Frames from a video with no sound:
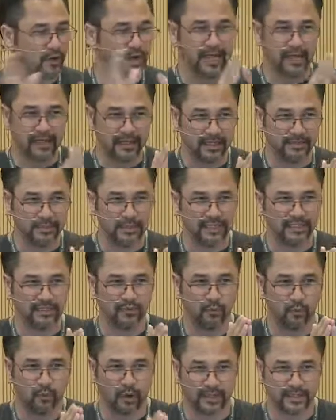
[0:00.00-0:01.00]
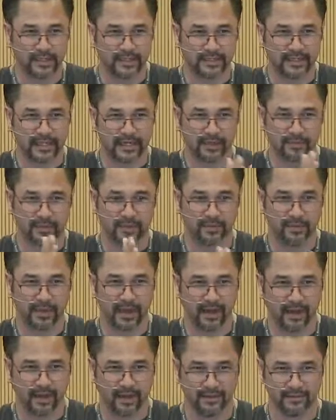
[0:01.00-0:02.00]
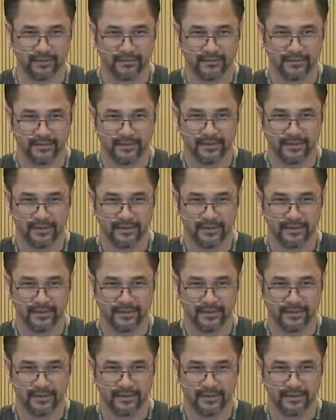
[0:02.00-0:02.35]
not limited to one container per pod,